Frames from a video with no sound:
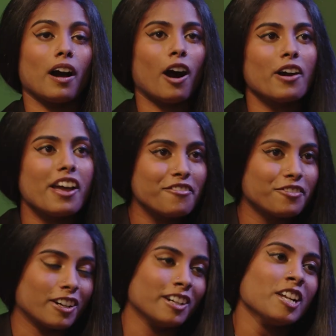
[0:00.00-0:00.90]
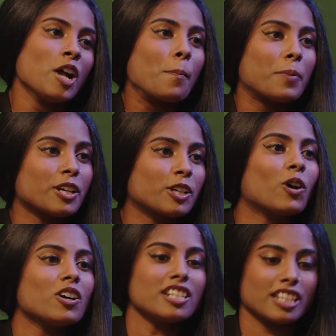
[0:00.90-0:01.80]
However,
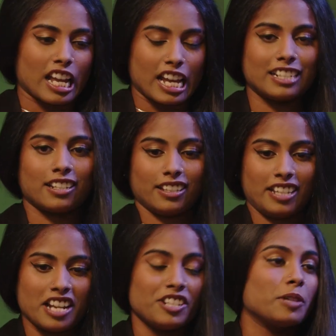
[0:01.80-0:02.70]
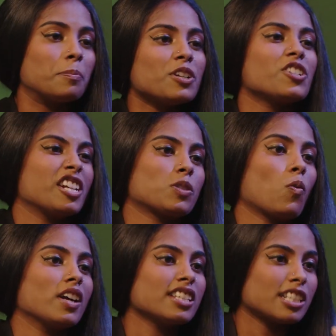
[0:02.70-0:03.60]
because it then depreciates
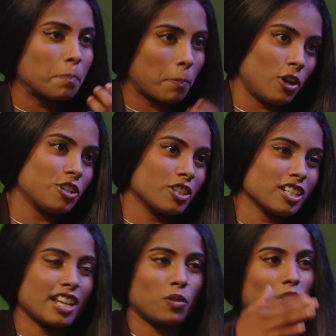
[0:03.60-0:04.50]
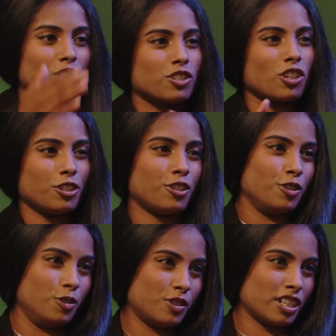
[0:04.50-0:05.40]
once it's purchased and once you start to
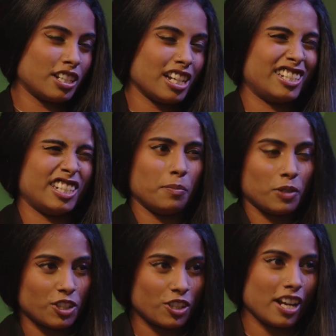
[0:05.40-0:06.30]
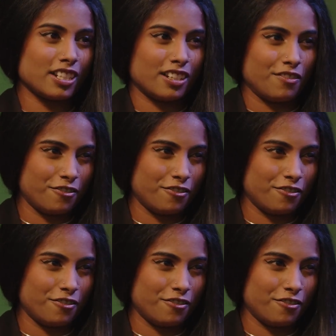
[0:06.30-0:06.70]
use it, it depreciates in